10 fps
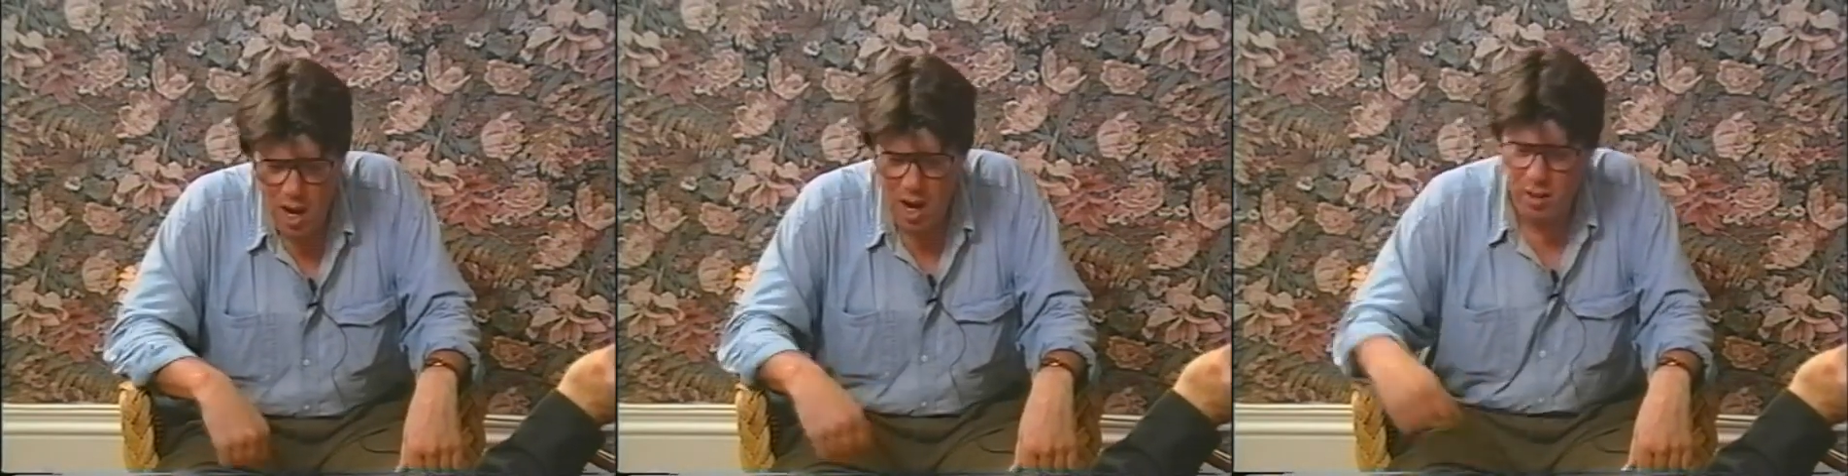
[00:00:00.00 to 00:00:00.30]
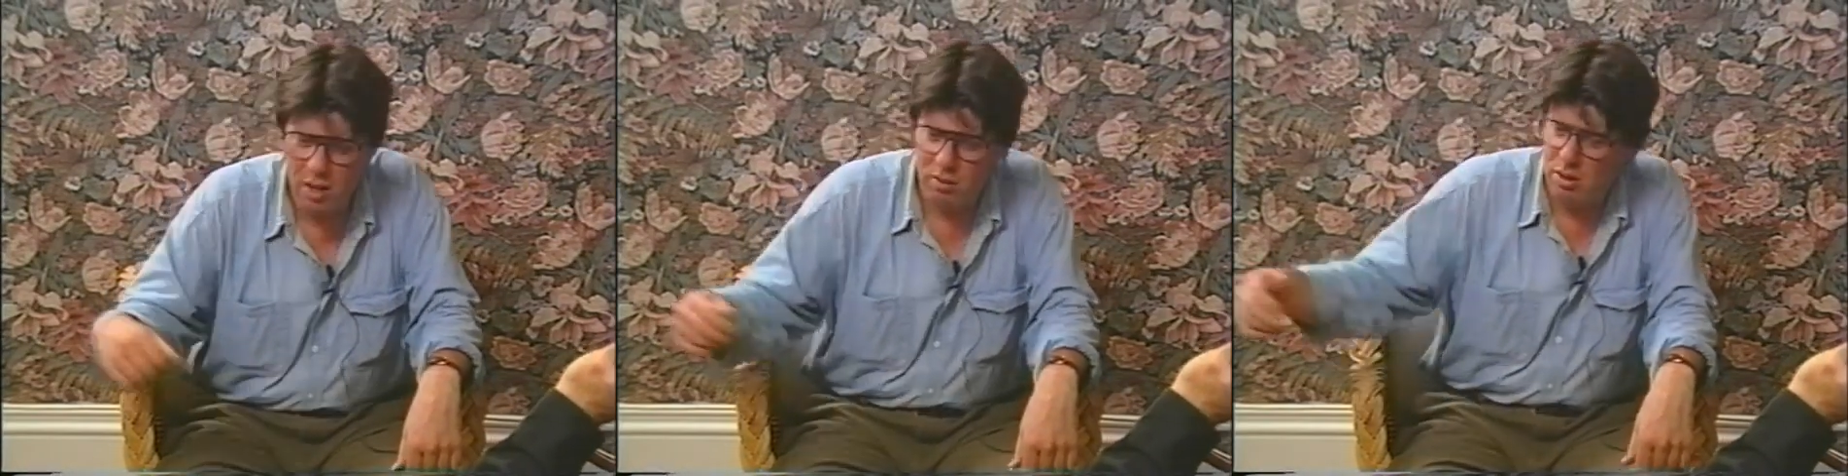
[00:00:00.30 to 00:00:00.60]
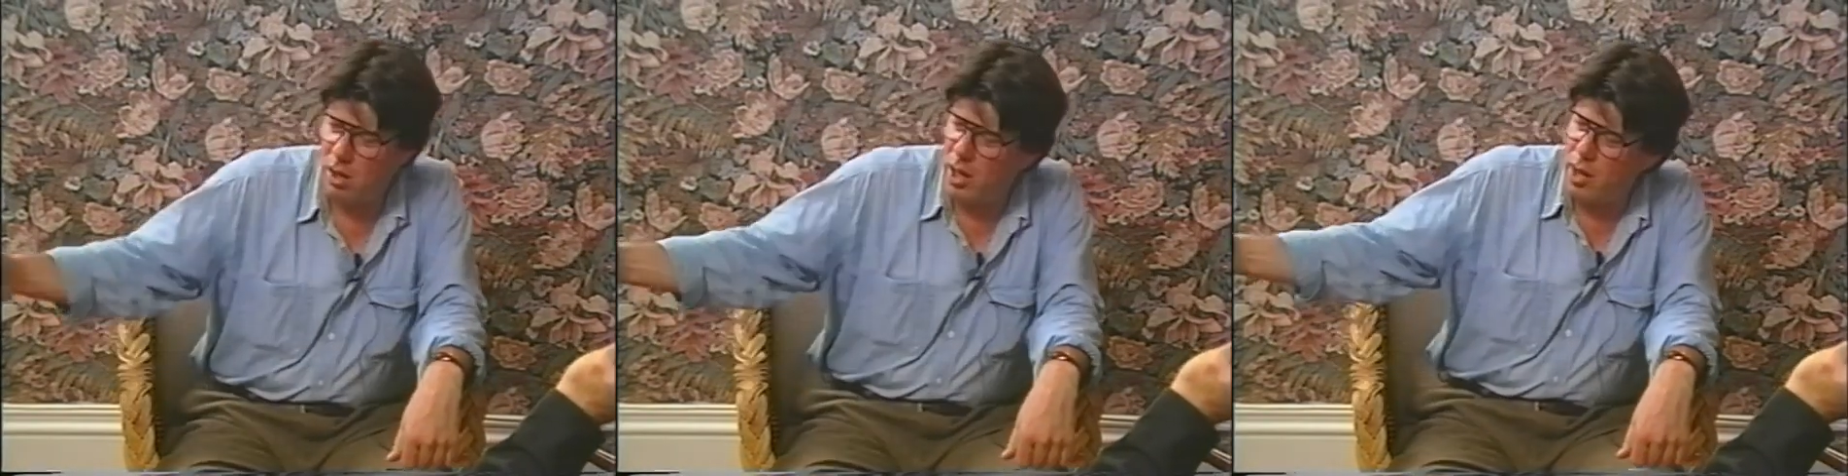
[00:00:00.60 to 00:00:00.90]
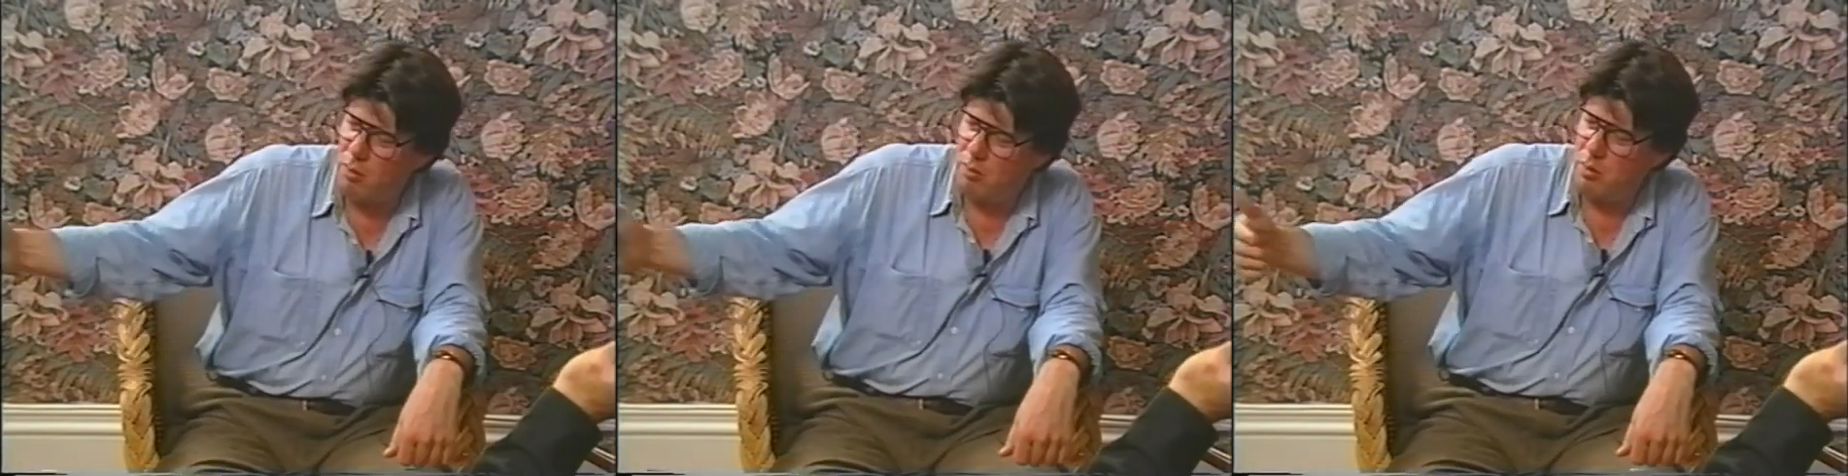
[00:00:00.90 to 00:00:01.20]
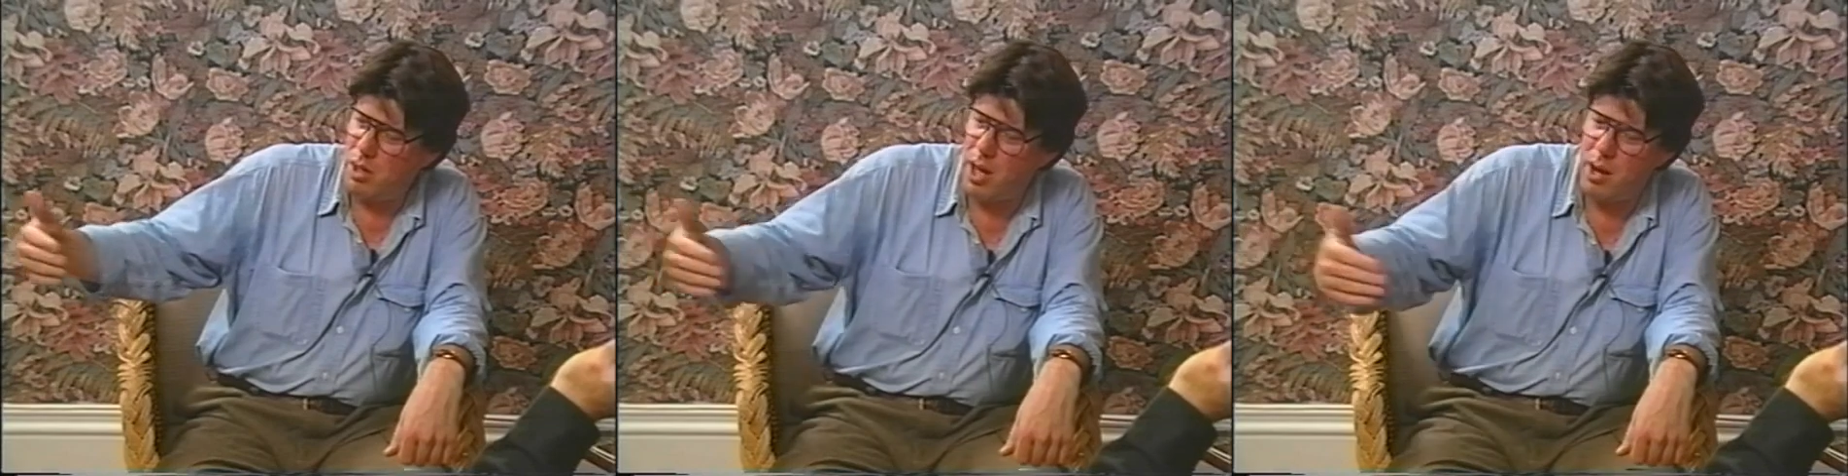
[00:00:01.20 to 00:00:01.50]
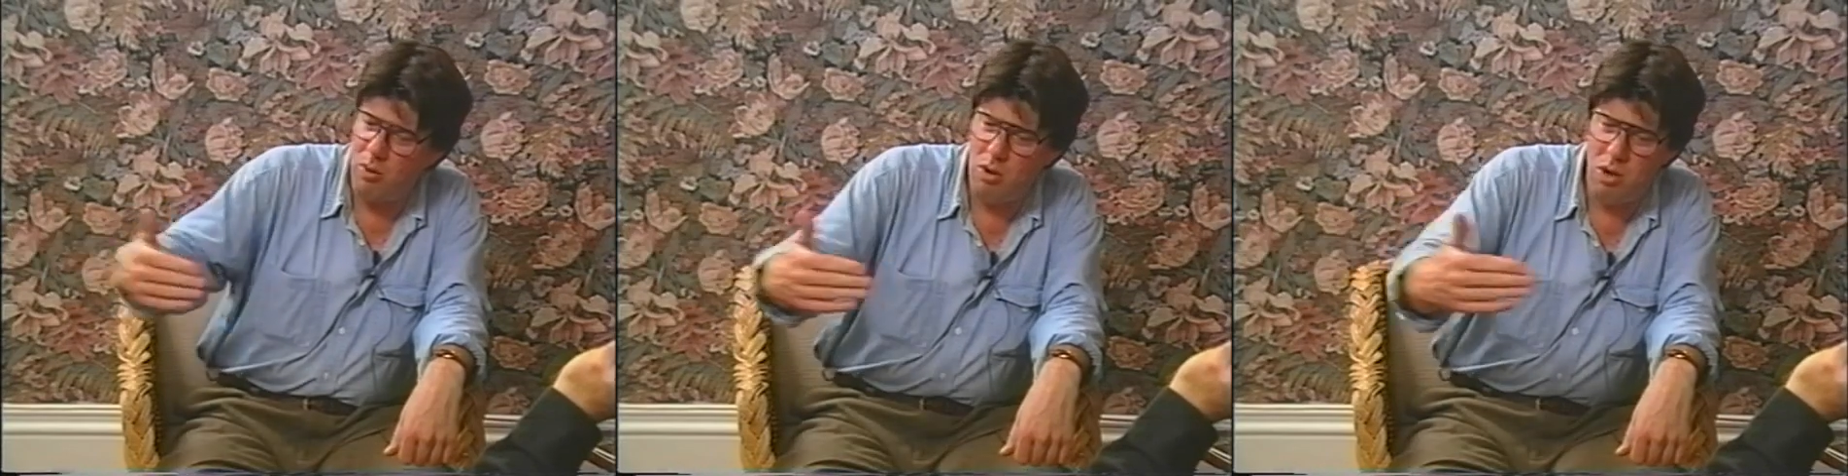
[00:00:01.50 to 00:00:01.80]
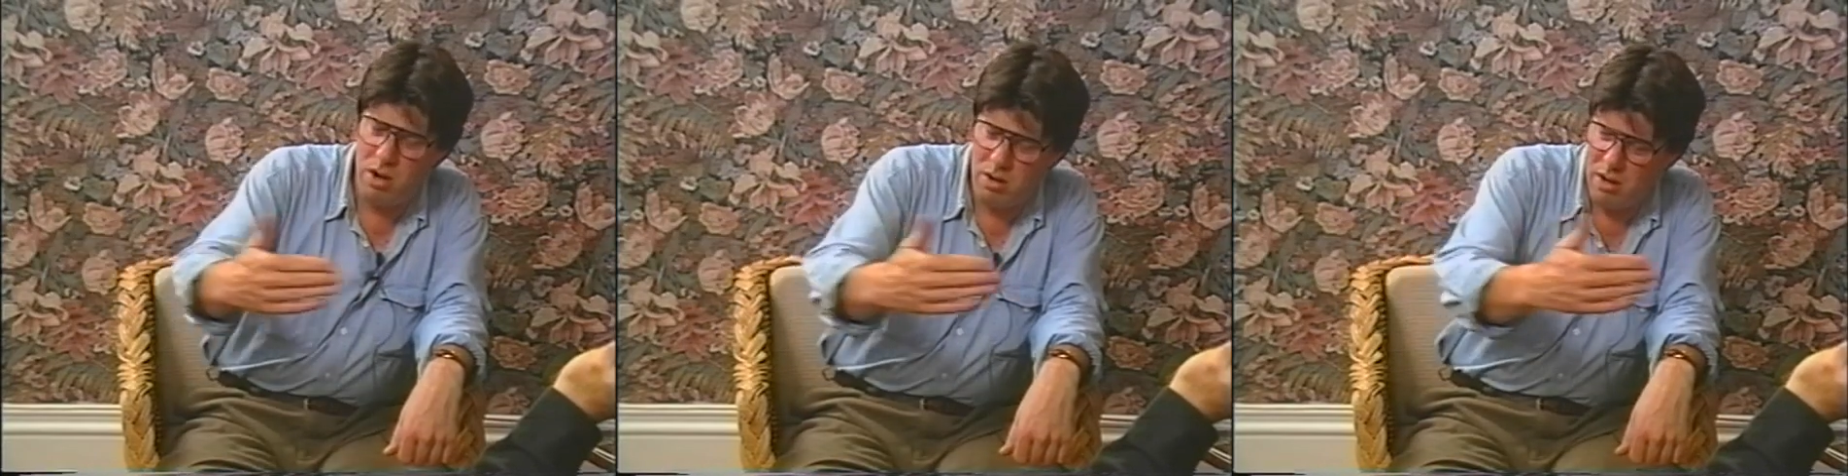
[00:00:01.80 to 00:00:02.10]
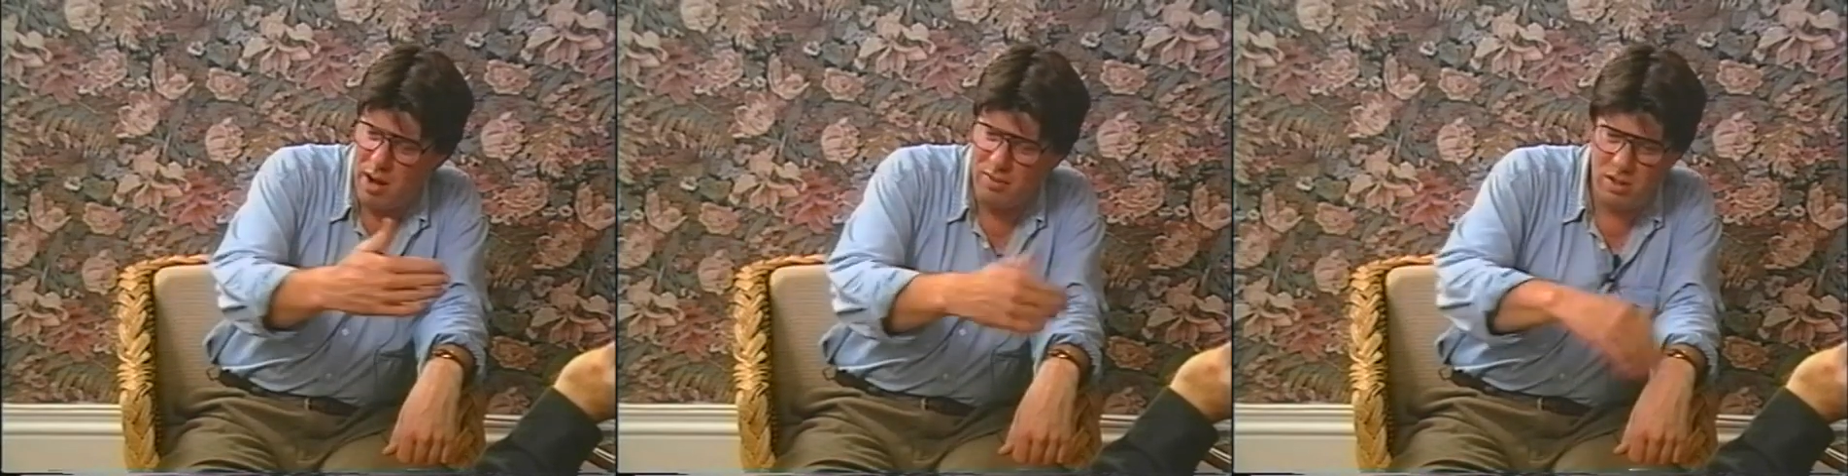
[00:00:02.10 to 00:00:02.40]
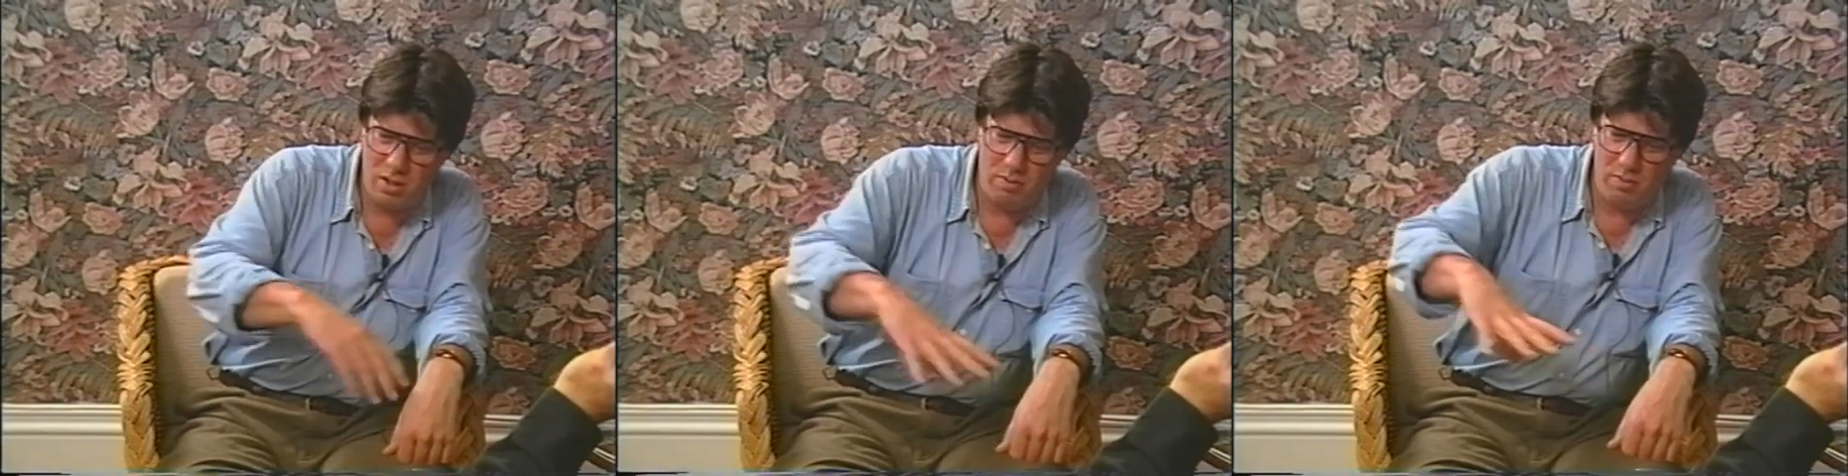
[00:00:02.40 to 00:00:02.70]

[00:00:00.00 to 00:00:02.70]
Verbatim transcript: And then a later, bit later on, after the,